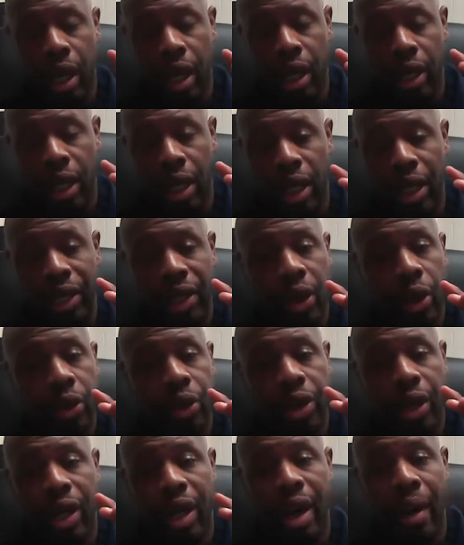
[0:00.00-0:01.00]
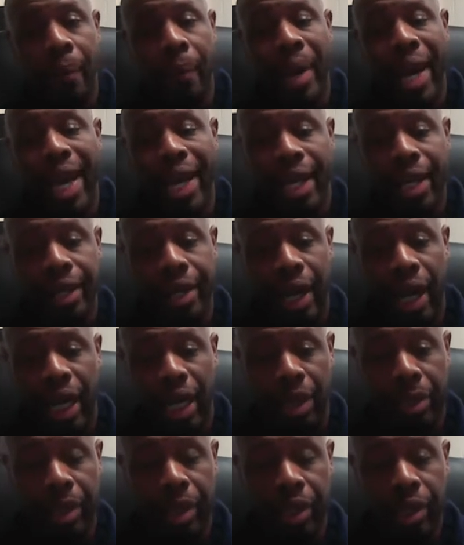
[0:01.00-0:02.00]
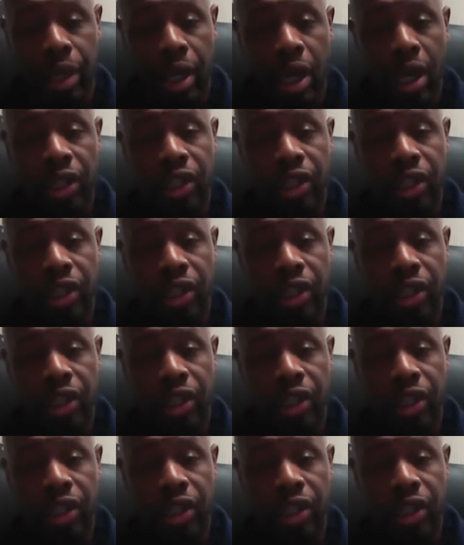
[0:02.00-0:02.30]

click on your unpacking documents.